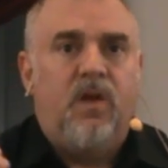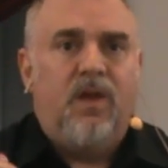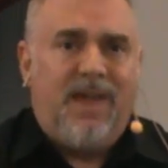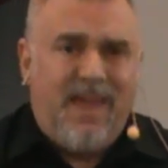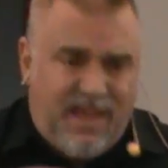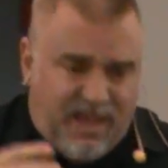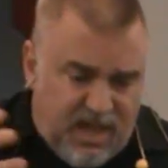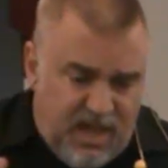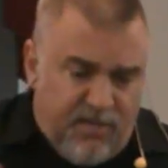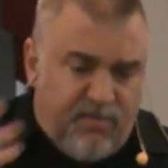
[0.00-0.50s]

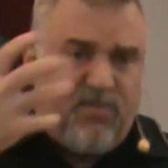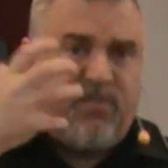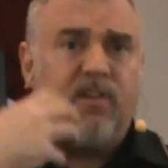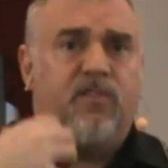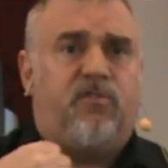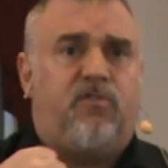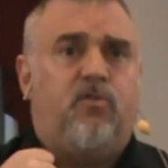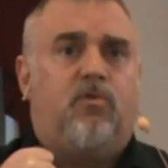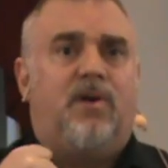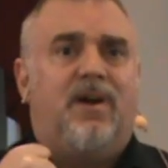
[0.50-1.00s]
He gives
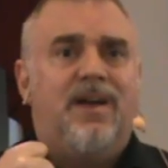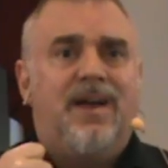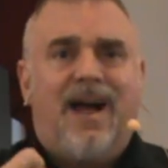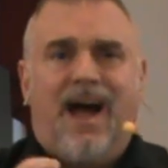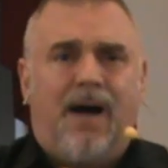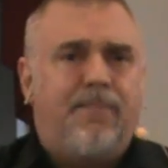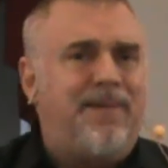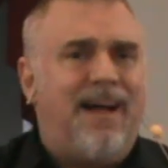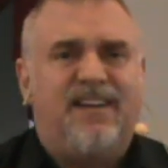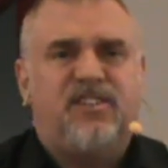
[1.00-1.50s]
it to us.
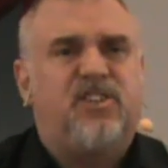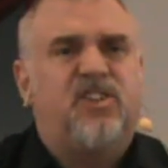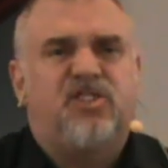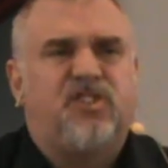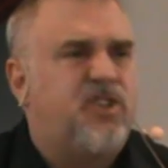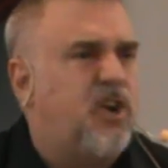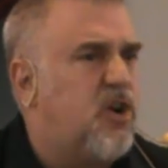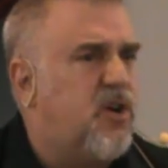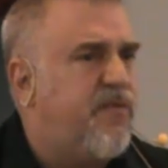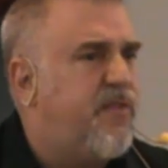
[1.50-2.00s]
I'm not
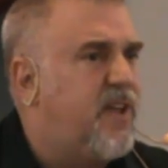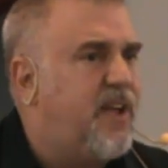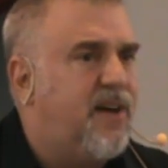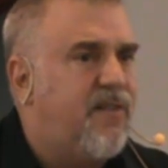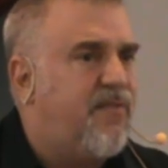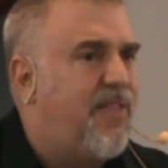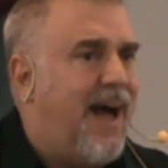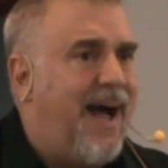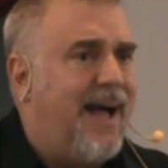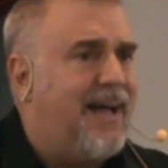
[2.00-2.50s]
deserving
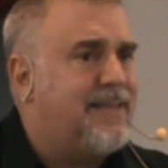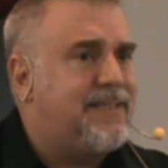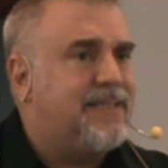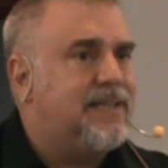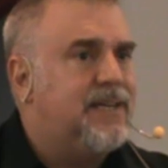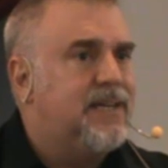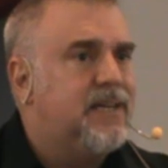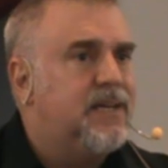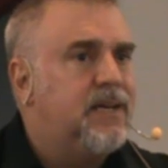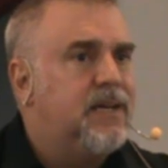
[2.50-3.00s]
of that.